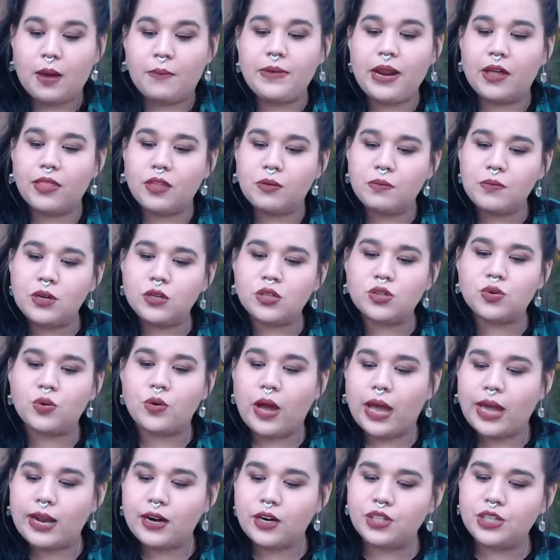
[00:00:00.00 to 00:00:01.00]
Now, the mutual
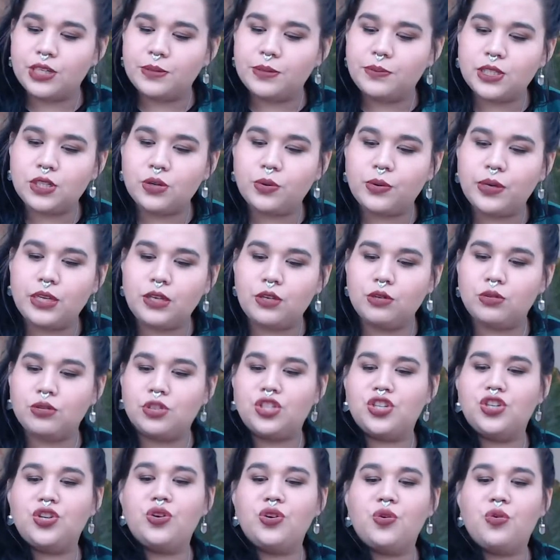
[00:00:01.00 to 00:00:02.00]
energy between you
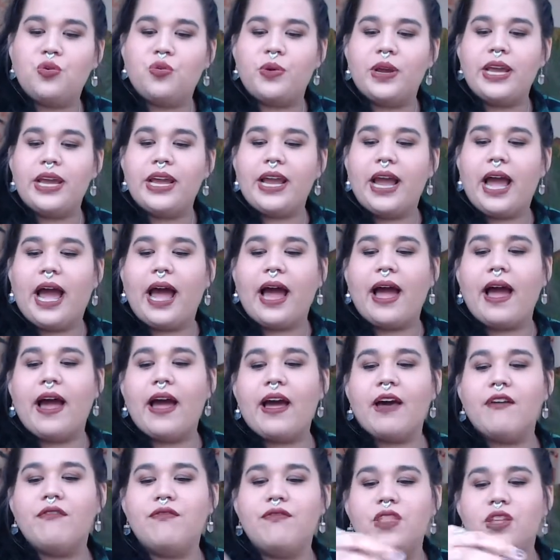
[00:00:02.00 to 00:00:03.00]
two, we
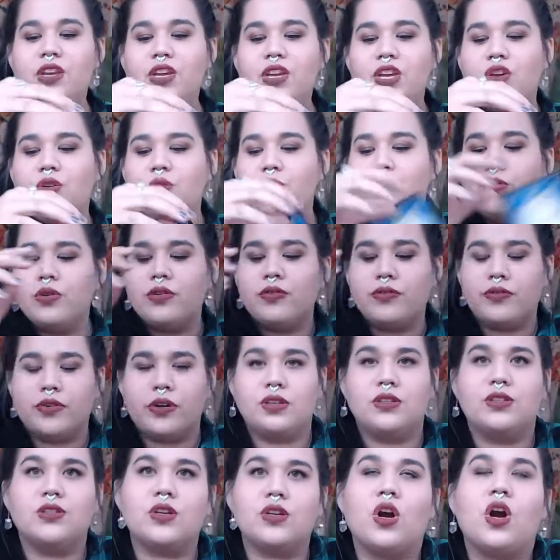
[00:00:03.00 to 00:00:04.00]
have the
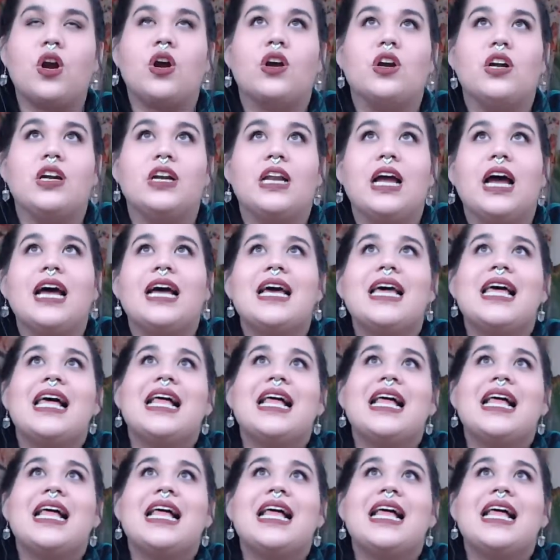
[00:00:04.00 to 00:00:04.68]
universe card.